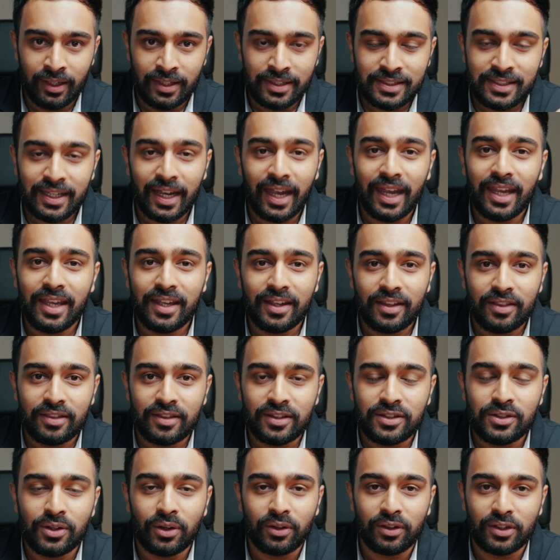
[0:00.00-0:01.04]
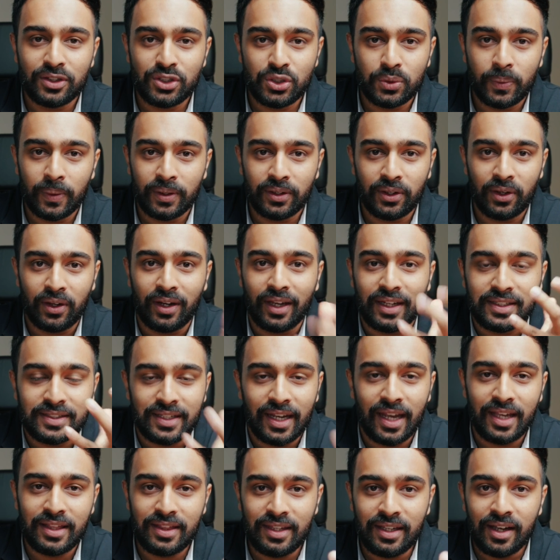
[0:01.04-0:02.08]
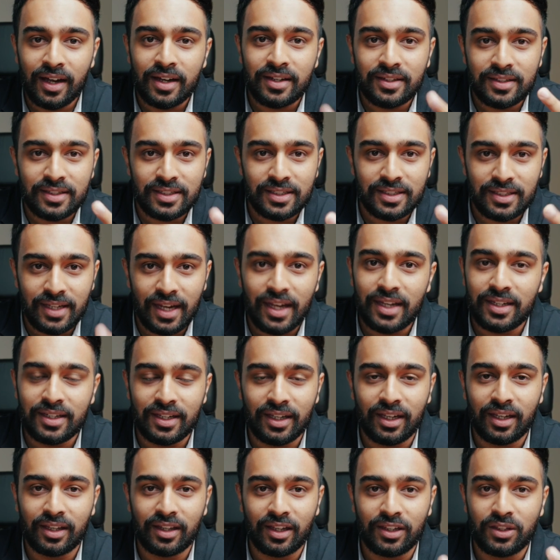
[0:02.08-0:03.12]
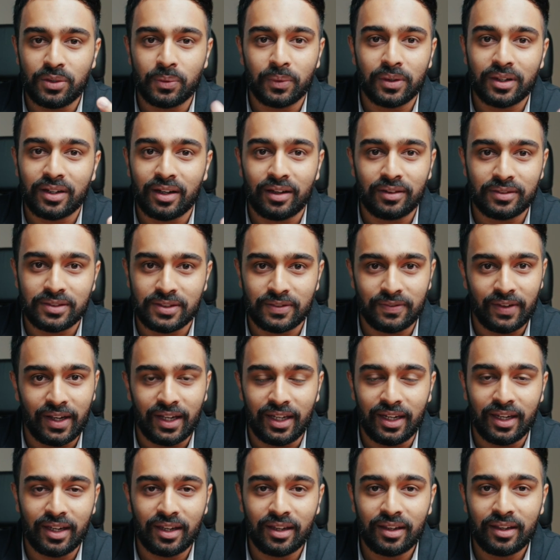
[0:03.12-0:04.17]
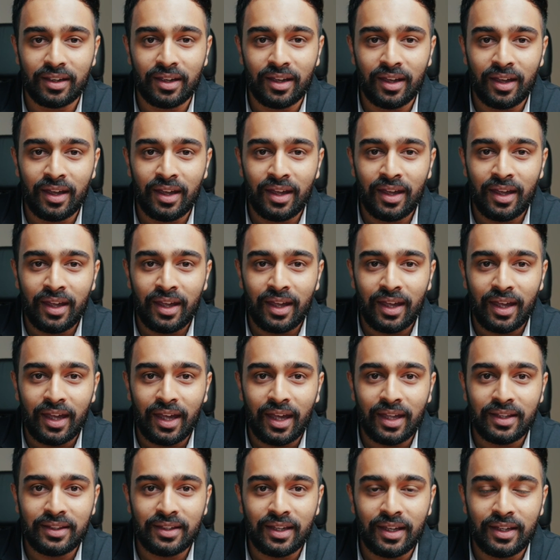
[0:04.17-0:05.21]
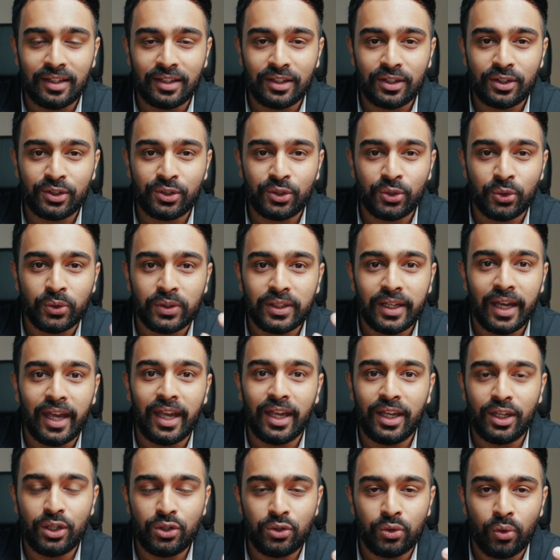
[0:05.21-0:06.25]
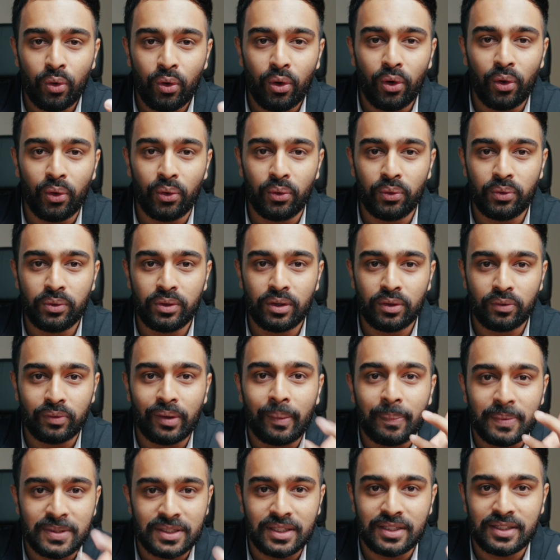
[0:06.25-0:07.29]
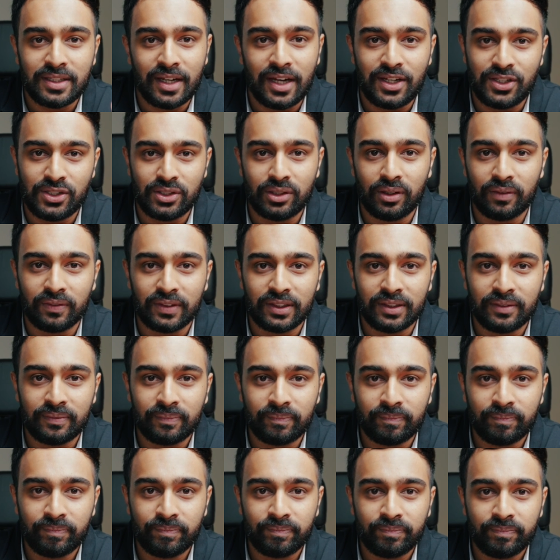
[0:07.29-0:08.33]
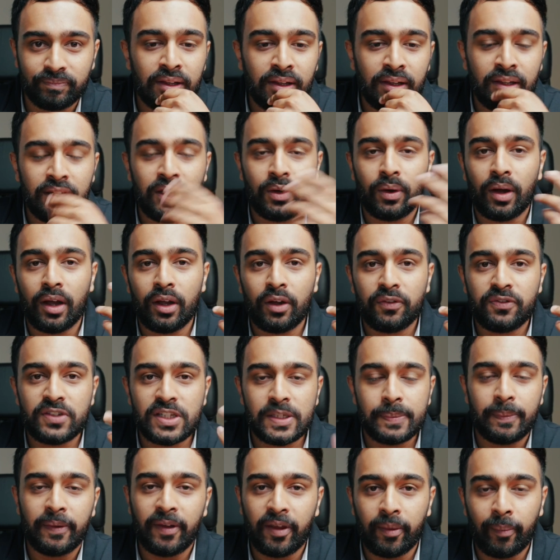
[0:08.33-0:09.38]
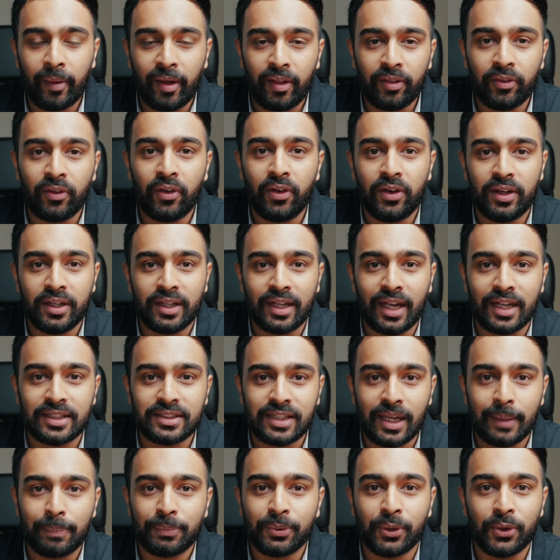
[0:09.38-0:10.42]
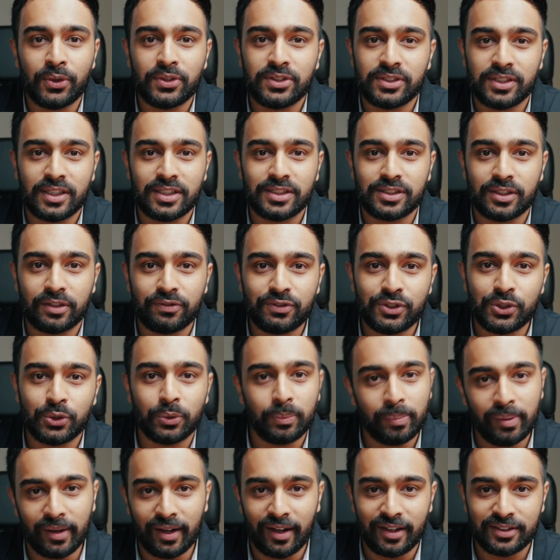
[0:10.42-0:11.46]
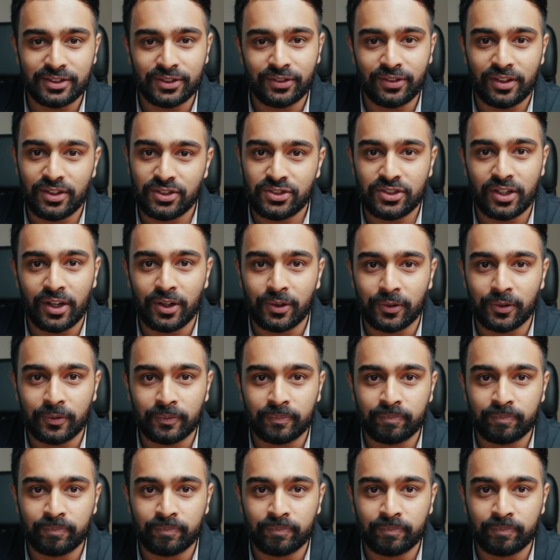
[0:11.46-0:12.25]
Take the knowledge you are learning, take the understanding that you are cultivating, and then create your own representation of it. I often speak about learning as a process of 2 parts on this channel.